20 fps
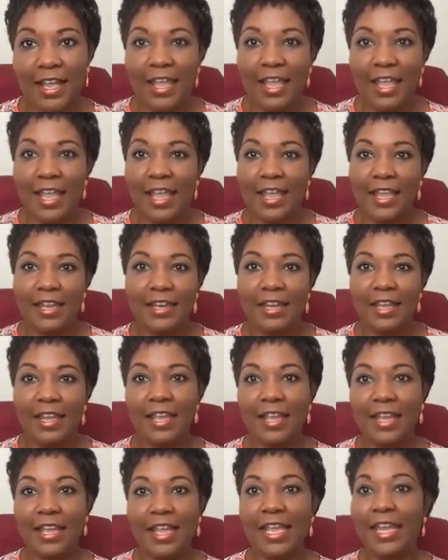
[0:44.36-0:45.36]
And
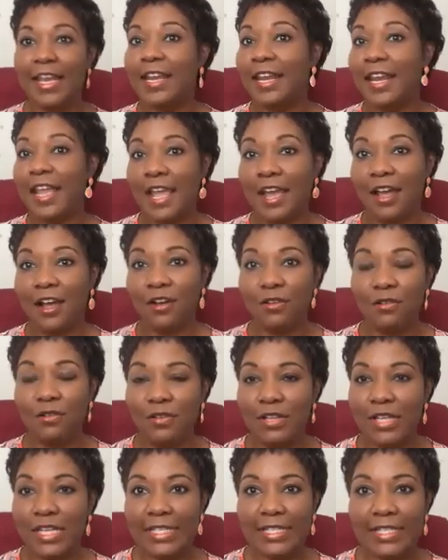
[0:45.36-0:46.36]
and
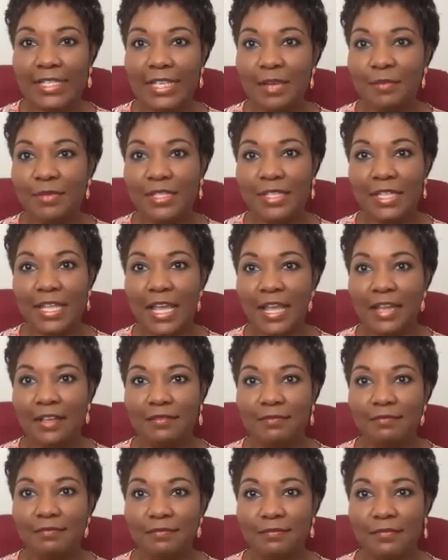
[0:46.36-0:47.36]
now it seems that
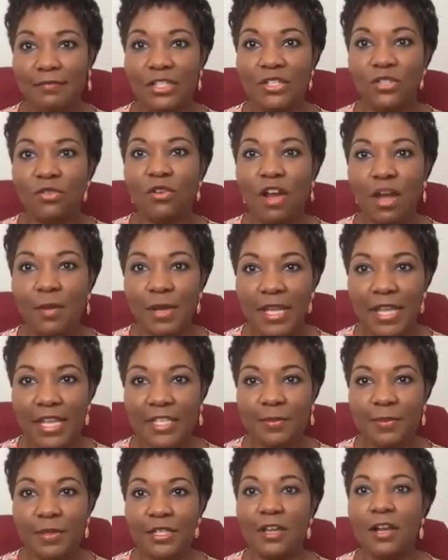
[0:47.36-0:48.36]
the trauma
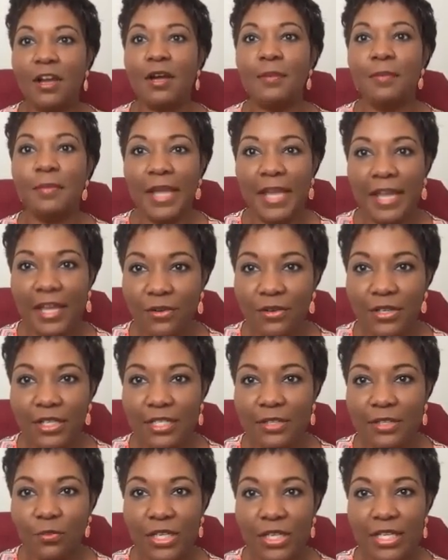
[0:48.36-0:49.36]
has been
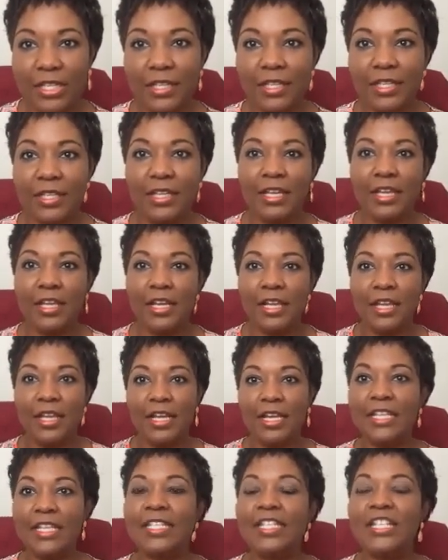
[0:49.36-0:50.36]
compounded with
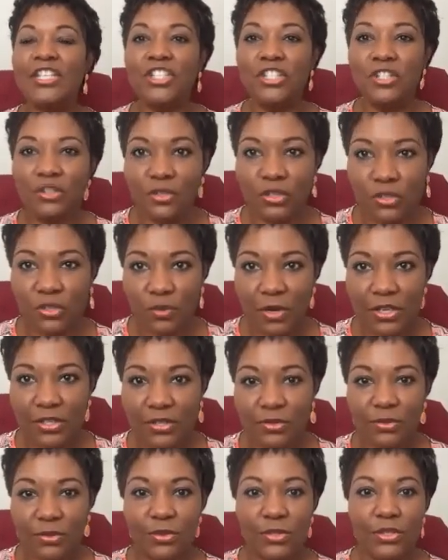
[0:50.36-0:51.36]
additional
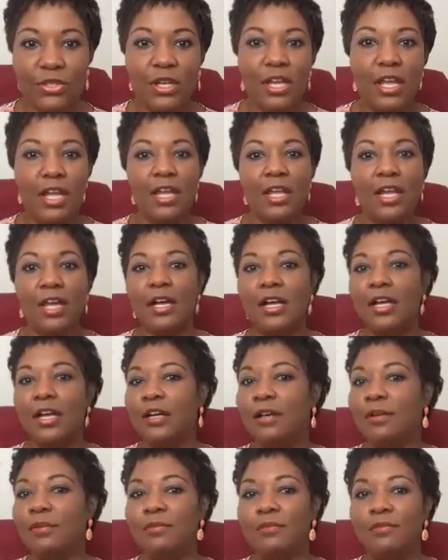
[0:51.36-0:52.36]
stressors
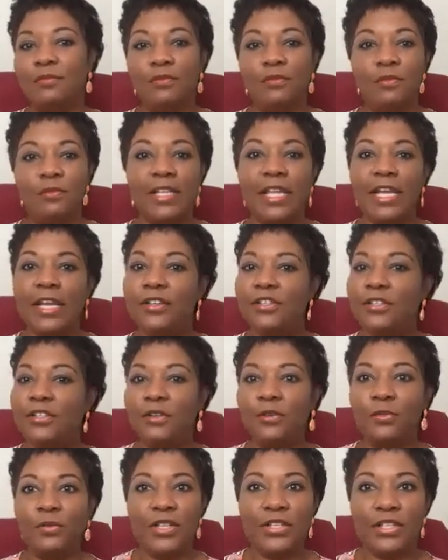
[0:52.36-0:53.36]
related to
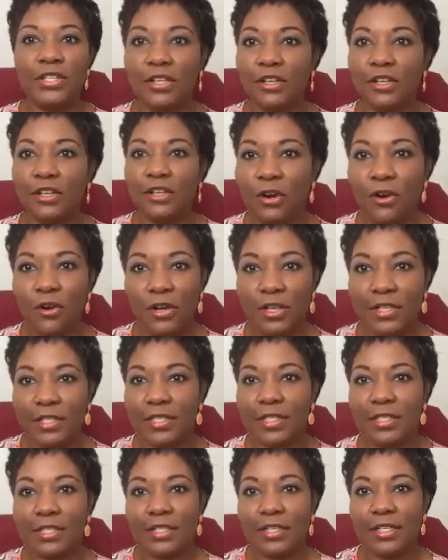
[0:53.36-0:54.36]
the recent
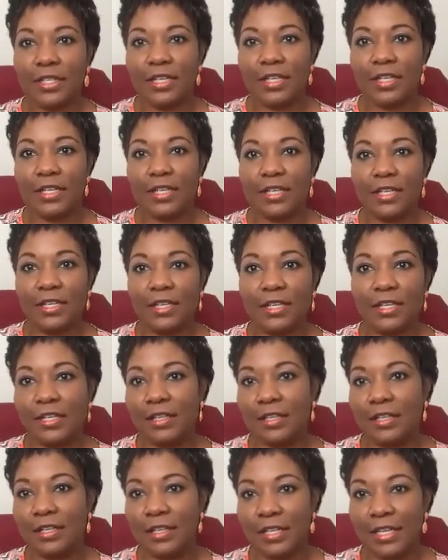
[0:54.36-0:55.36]
occurrence
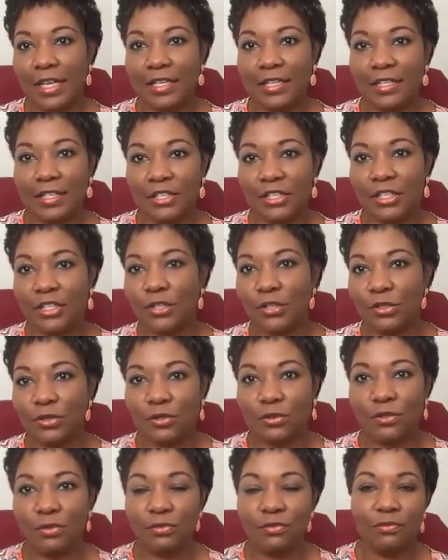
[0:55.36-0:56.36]
connected
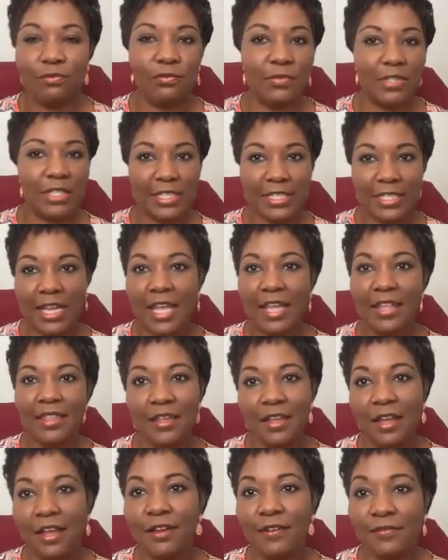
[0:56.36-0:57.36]
to the death
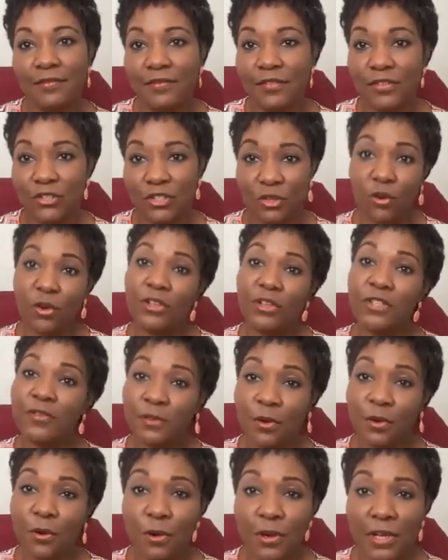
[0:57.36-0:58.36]
of George
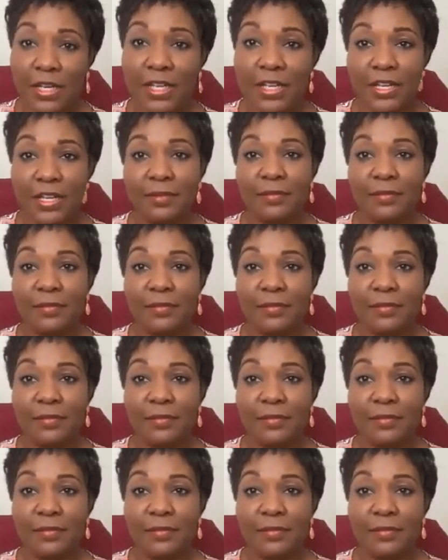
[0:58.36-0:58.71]
Floyd.